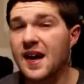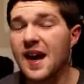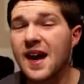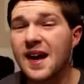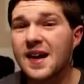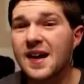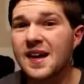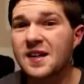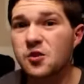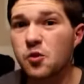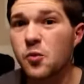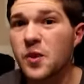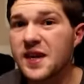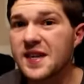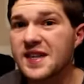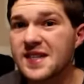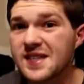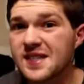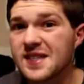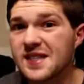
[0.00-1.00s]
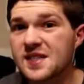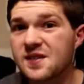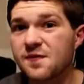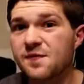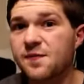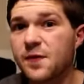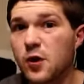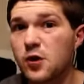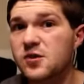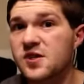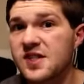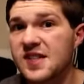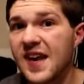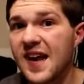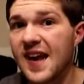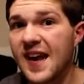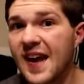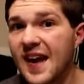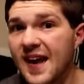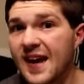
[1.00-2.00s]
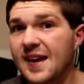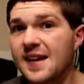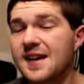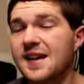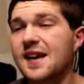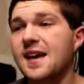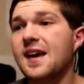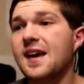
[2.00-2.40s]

And I got to witness this firsthand,